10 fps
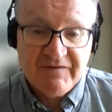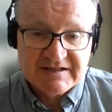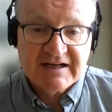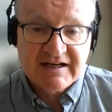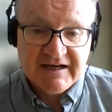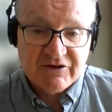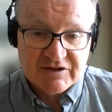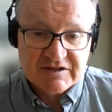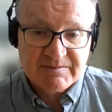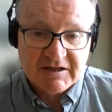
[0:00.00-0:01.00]
fiscally
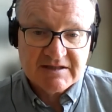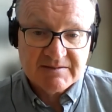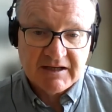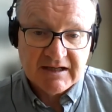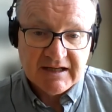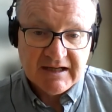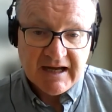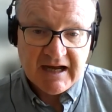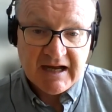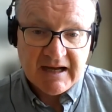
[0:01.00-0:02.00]
irresponsible.
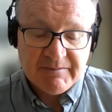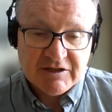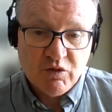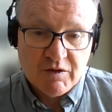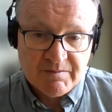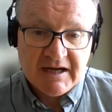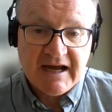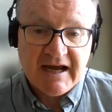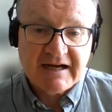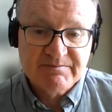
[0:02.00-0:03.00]
It would be
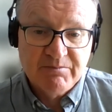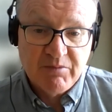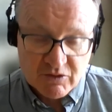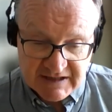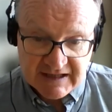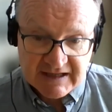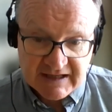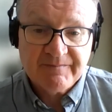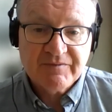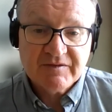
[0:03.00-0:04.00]
exposing
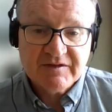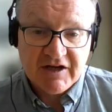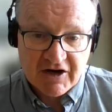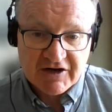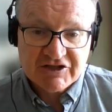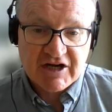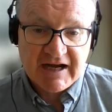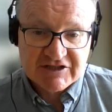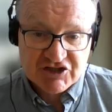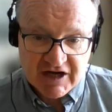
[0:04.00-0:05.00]
the Irish
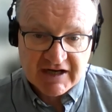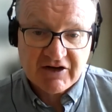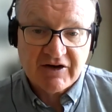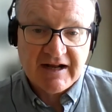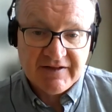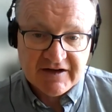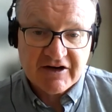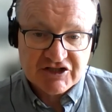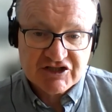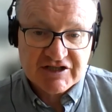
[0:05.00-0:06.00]
exchequer and the
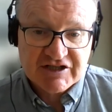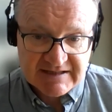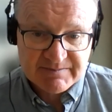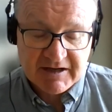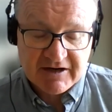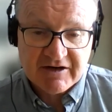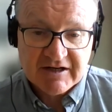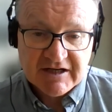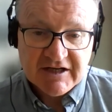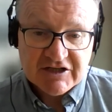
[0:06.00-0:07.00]
Irish taxpayer
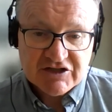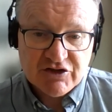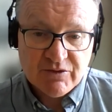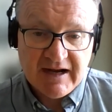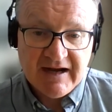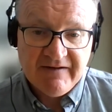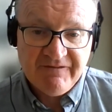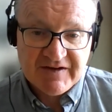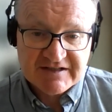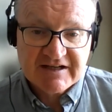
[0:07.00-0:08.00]
to a
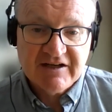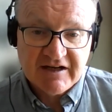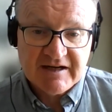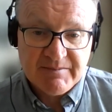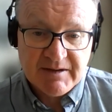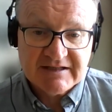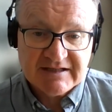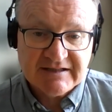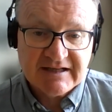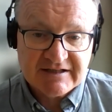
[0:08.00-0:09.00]
fiscal liability
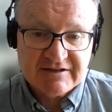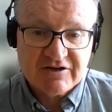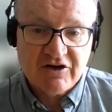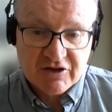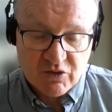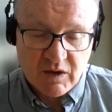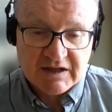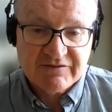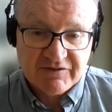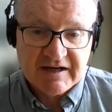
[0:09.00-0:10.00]
that is
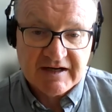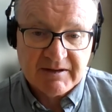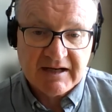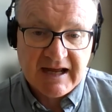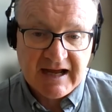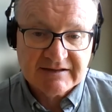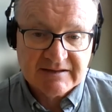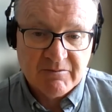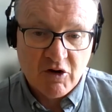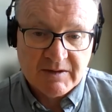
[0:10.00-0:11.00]
unquantifiable at the
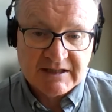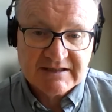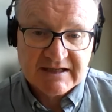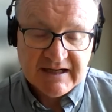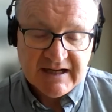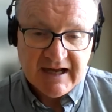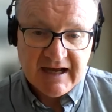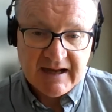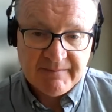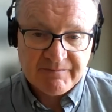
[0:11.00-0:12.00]
moment.
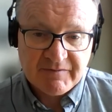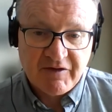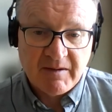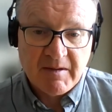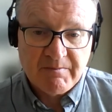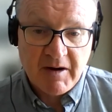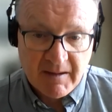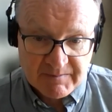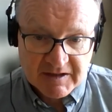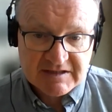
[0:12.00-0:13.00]
From a
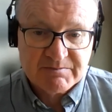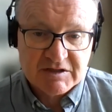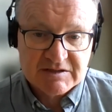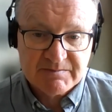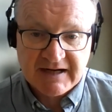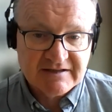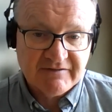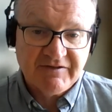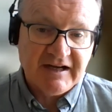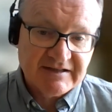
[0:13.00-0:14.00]
populist
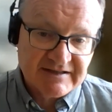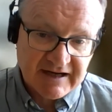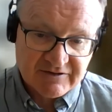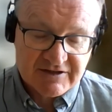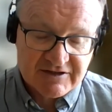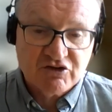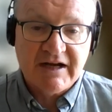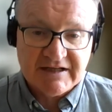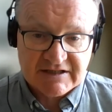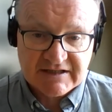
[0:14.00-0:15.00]
perspective, it sounds
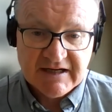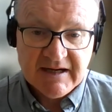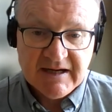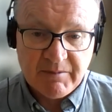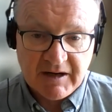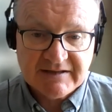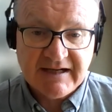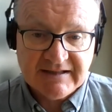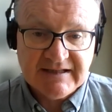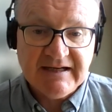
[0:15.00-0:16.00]
great, but I
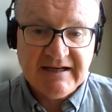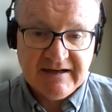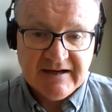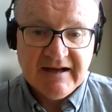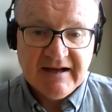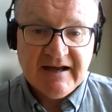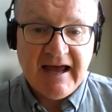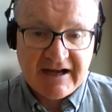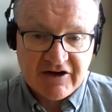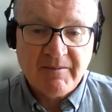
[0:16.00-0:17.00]
think the
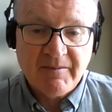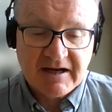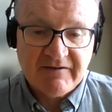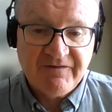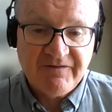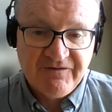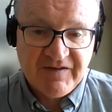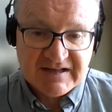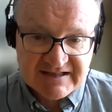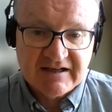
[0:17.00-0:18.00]
economic and
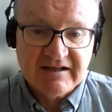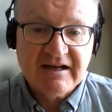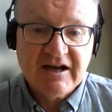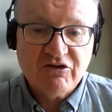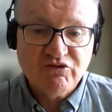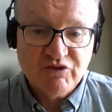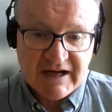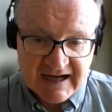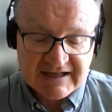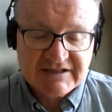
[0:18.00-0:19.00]
fiscal
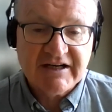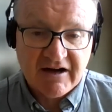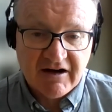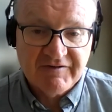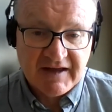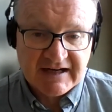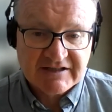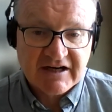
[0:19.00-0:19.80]
reality of that